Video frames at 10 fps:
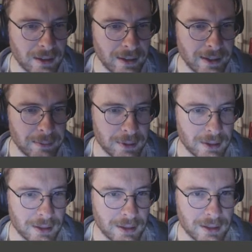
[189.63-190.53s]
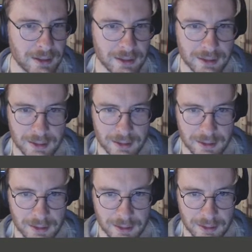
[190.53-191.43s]
Let me
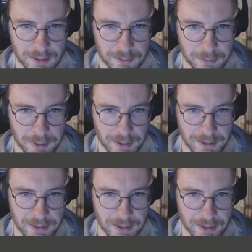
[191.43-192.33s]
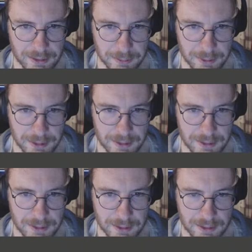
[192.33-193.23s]
bring it down a bit.
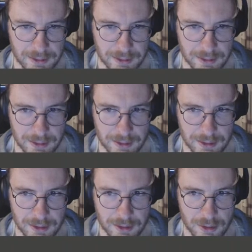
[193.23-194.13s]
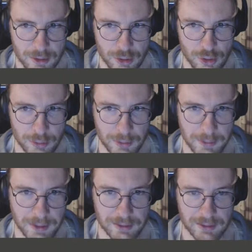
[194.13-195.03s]
Should be
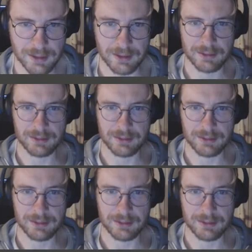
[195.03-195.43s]
better now.